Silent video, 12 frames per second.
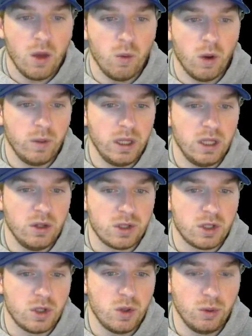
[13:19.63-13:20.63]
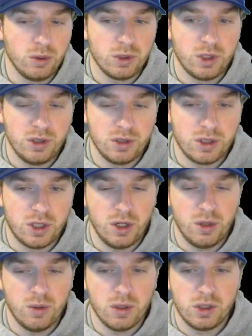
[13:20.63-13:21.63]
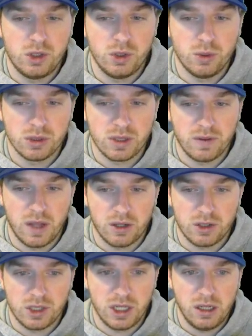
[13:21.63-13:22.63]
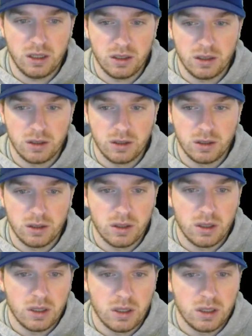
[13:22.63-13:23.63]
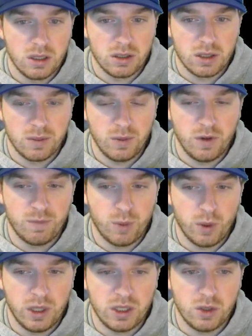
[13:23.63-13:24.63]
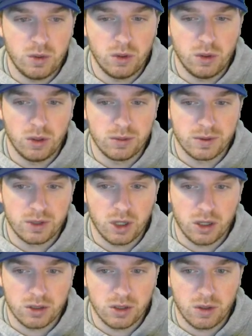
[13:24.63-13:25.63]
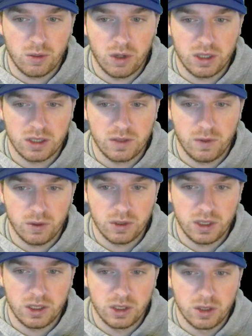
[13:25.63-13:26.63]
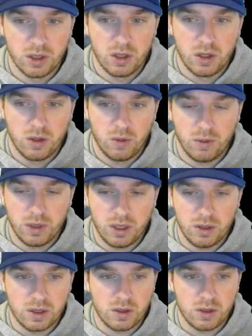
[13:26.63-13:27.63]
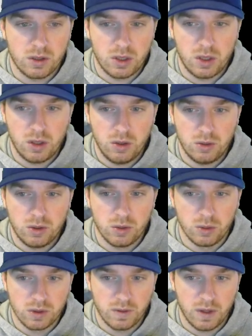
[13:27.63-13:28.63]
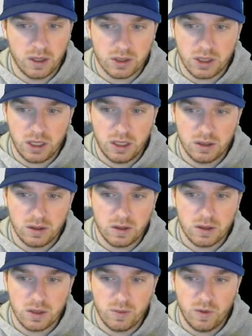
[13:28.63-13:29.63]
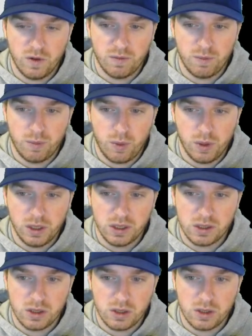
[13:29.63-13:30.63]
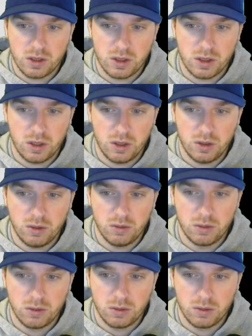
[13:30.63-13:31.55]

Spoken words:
When we use 2 joules of energy to move 0.2 coulombs of charge. So what is the voltage when we use 2 joules of energy to move 0.2